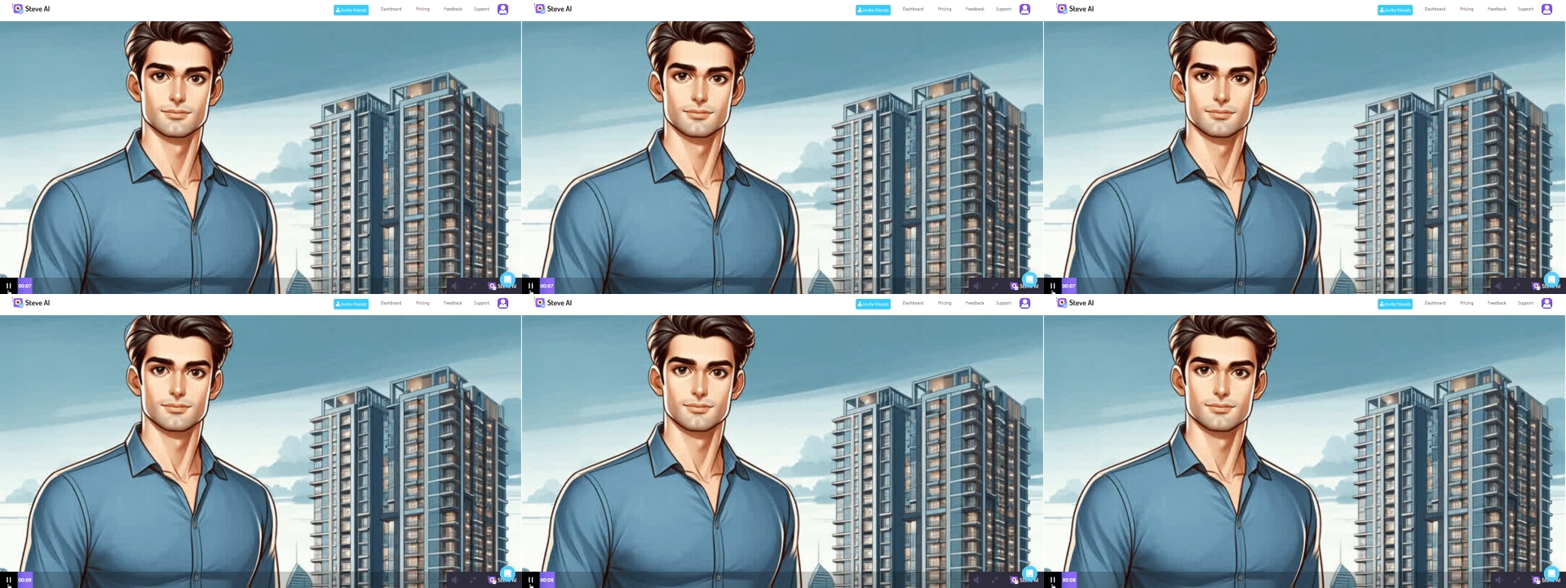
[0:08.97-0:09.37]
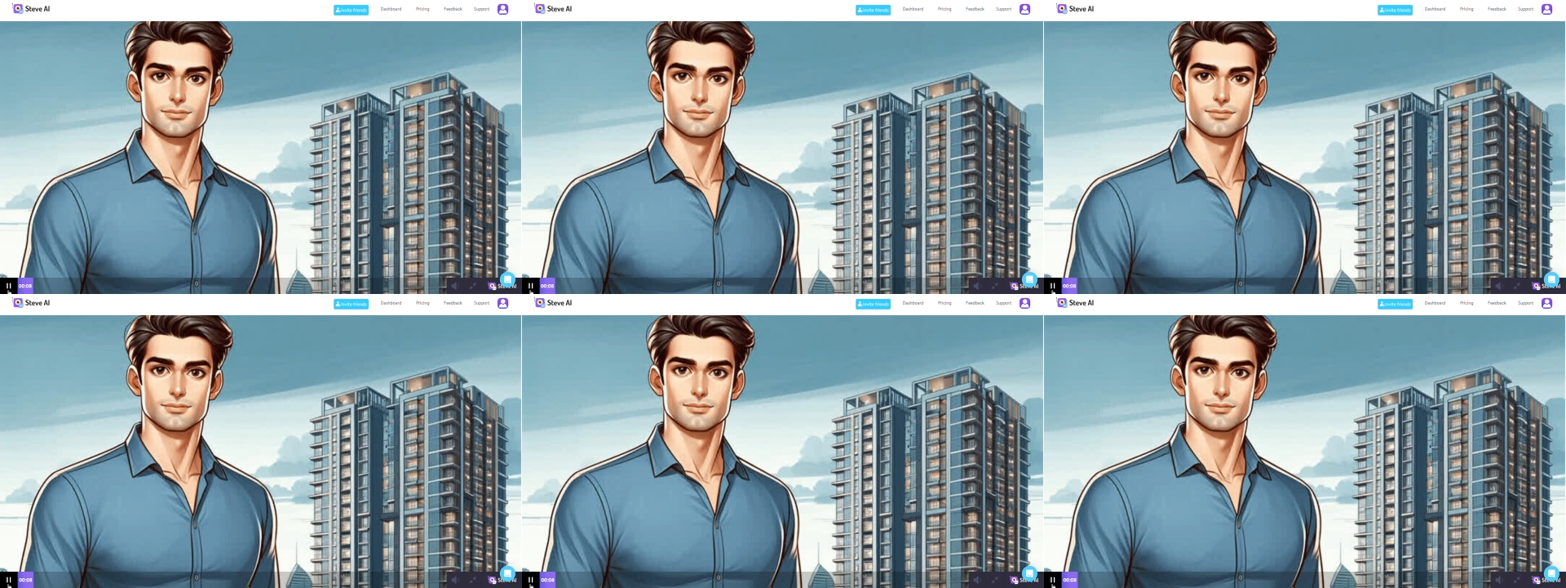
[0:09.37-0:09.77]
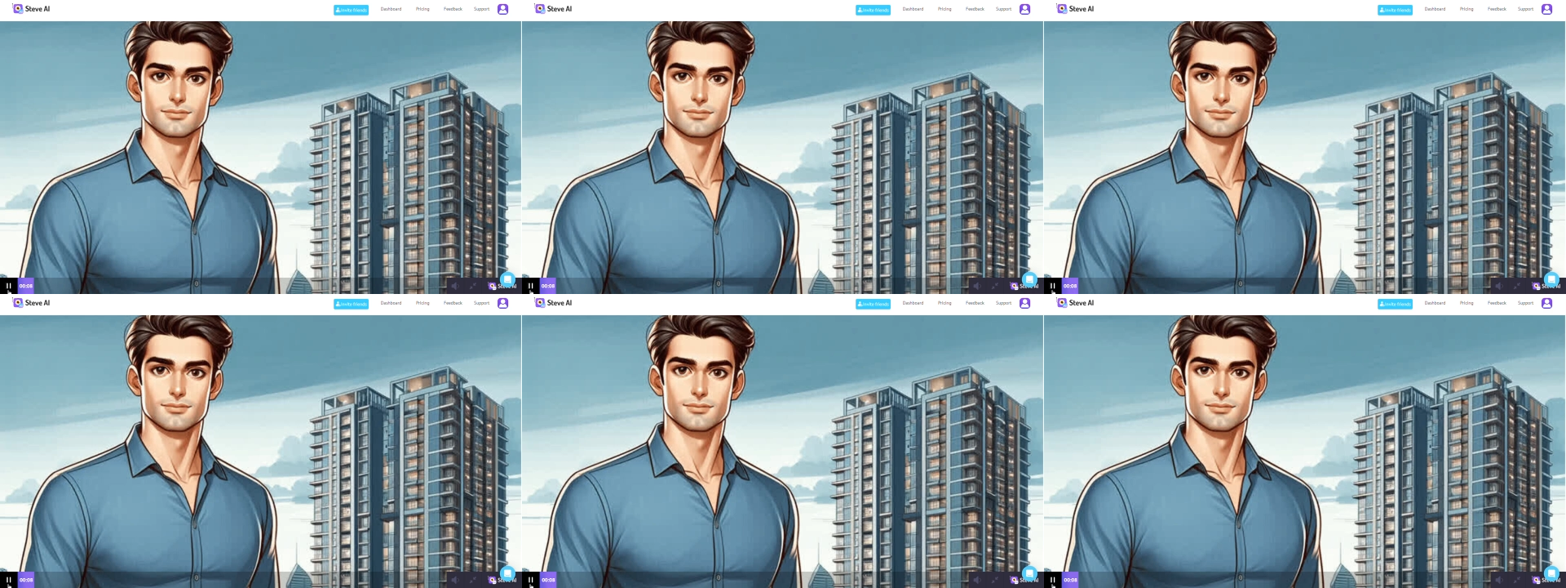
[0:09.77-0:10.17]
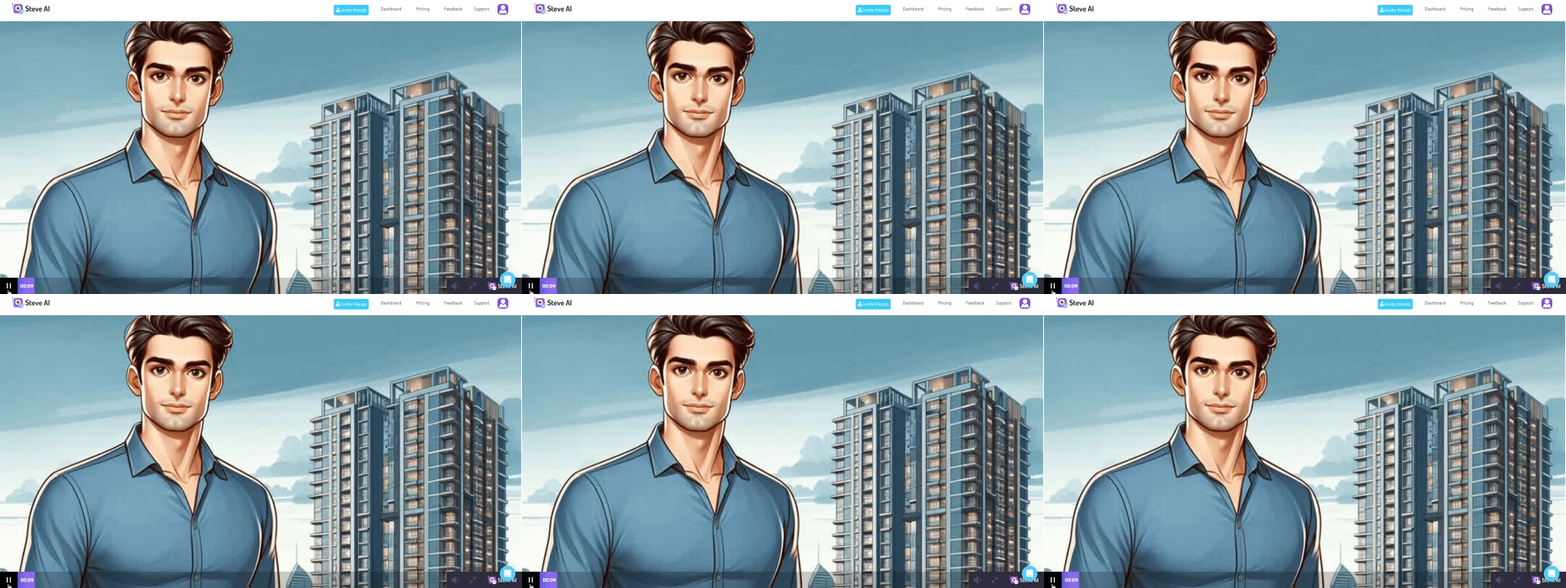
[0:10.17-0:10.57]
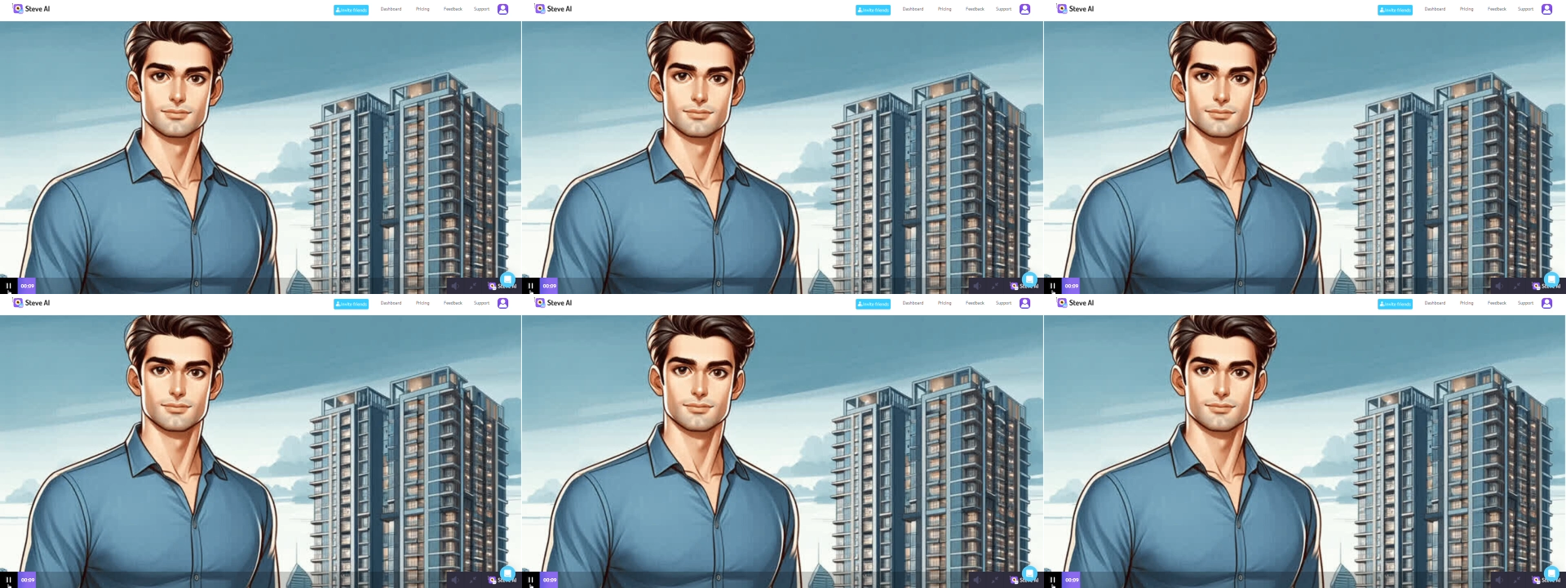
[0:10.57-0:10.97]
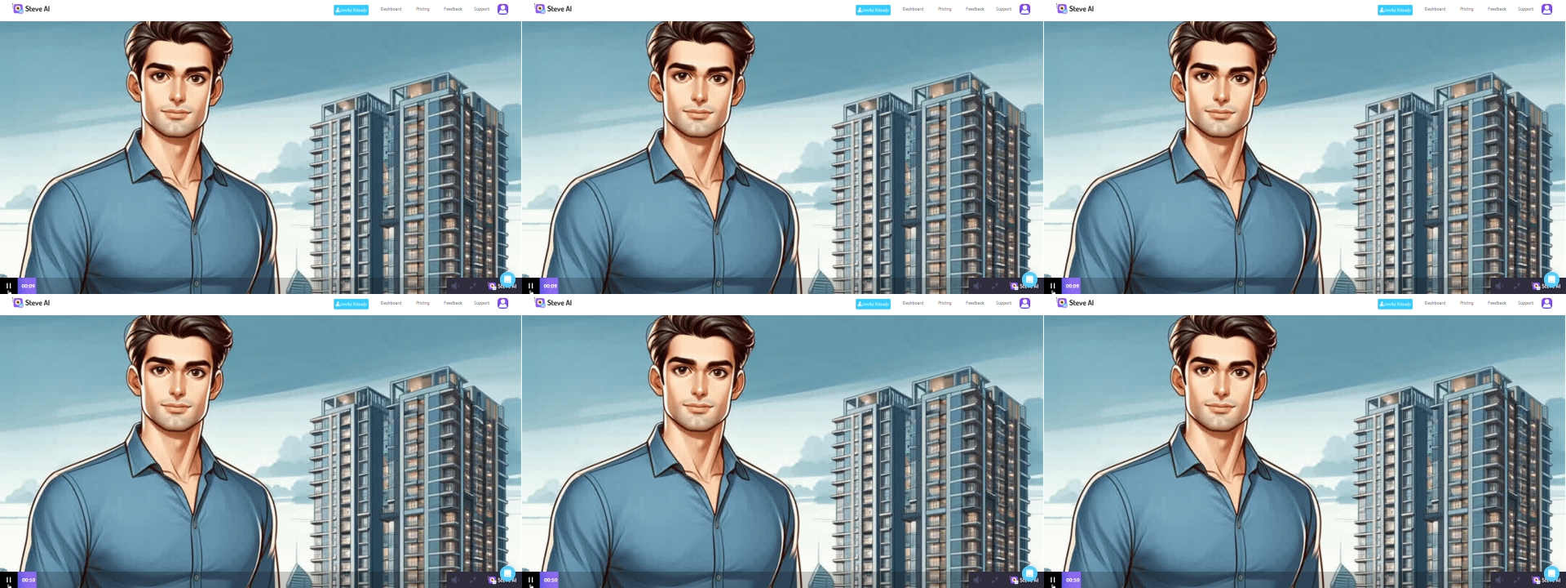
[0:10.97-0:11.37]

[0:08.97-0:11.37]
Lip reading: Nothing is said.